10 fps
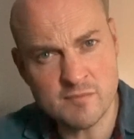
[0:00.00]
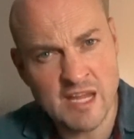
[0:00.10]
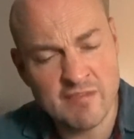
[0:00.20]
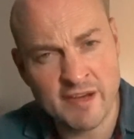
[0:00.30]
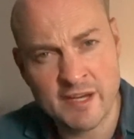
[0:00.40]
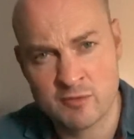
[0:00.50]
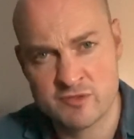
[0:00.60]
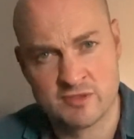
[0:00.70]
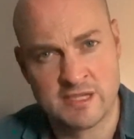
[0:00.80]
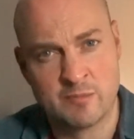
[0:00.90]
if I
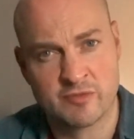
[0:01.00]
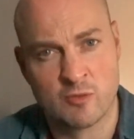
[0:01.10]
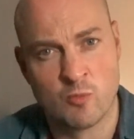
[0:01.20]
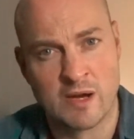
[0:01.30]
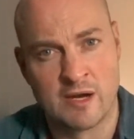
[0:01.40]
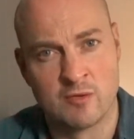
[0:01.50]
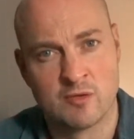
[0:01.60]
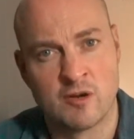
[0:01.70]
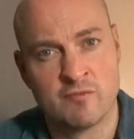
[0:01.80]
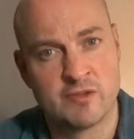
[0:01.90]
don't sleep so well
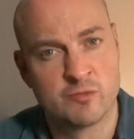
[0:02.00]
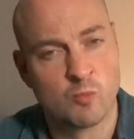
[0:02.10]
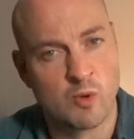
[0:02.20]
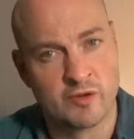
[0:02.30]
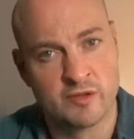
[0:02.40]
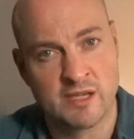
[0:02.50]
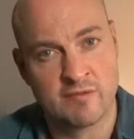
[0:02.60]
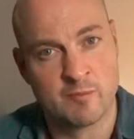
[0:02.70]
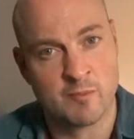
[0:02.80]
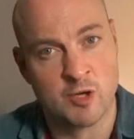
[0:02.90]
on this one
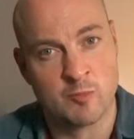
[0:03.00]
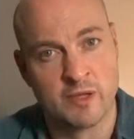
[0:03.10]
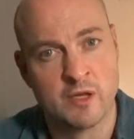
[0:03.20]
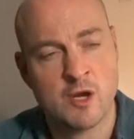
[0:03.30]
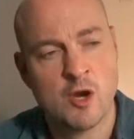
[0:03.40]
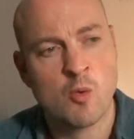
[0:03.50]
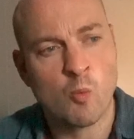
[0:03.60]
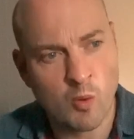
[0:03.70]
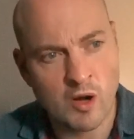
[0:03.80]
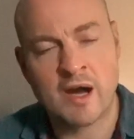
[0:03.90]
given moment.
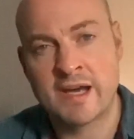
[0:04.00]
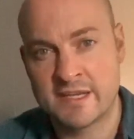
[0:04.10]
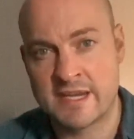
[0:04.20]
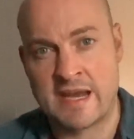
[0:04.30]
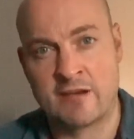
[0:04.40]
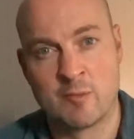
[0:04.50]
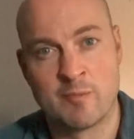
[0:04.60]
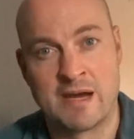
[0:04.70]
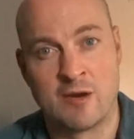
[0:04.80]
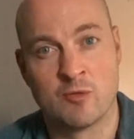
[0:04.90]
What I care
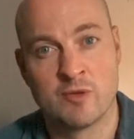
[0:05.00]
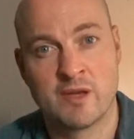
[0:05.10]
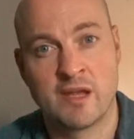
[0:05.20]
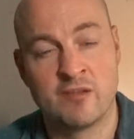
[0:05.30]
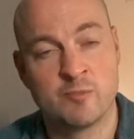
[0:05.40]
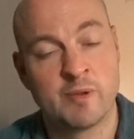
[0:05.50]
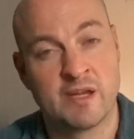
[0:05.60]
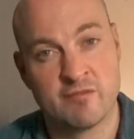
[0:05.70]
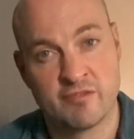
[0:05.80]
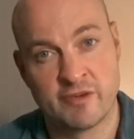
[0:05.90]
about is
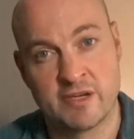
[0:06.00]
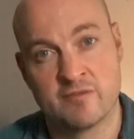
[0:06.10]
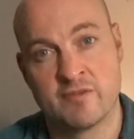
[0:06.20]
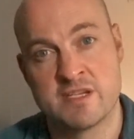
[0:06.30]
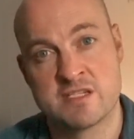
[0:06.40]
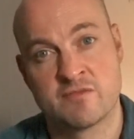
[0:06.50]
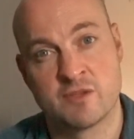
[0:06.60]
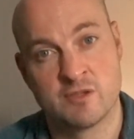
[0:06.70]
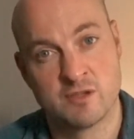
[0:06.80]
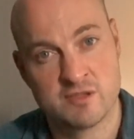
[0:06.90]
being free of this for
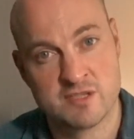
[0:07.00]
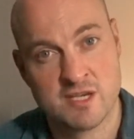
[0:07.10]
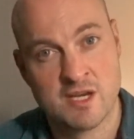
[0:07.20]
good.